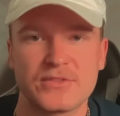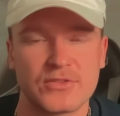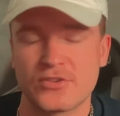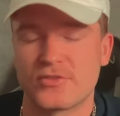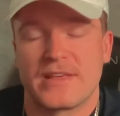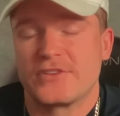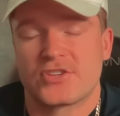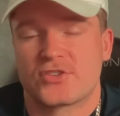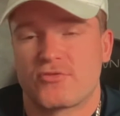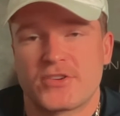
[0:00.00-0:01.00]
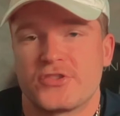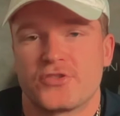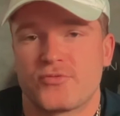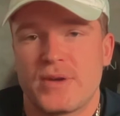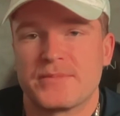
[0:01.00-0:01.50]
your, they just crush your
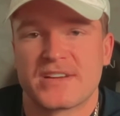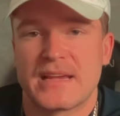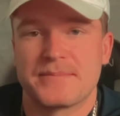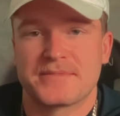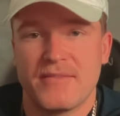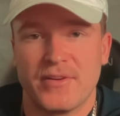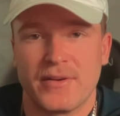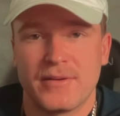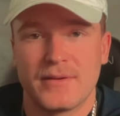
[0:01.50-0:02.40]
dreams in Game Seven?